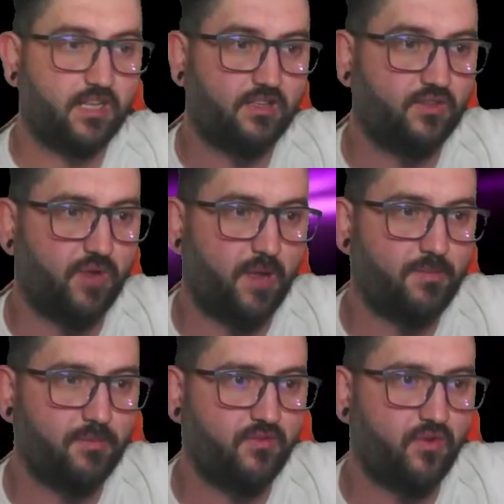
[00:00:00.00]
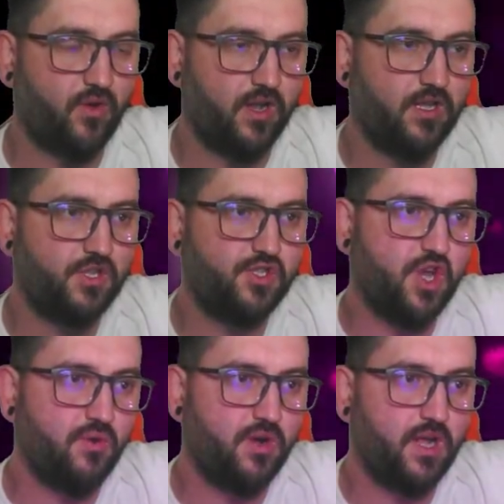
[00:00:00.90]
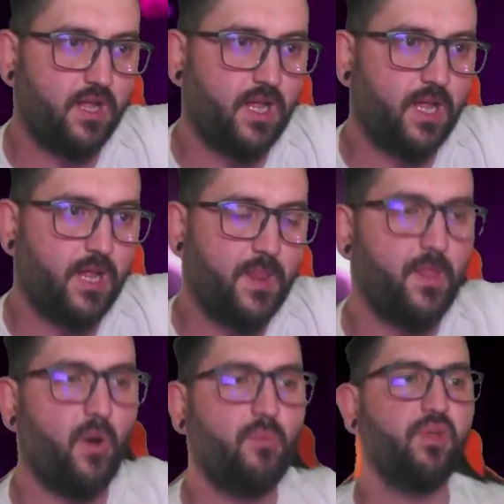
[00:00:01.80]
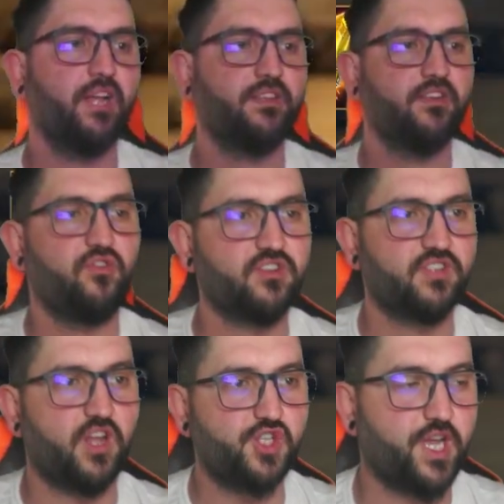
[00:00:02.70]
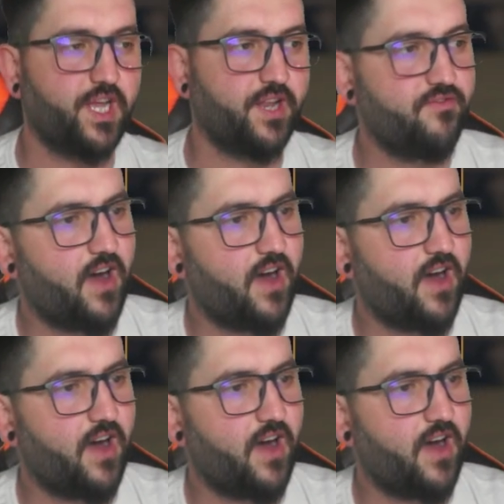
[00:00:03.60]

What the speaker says: That's what I'm aiming for. Geo? Nope, we get the 4-star chicken in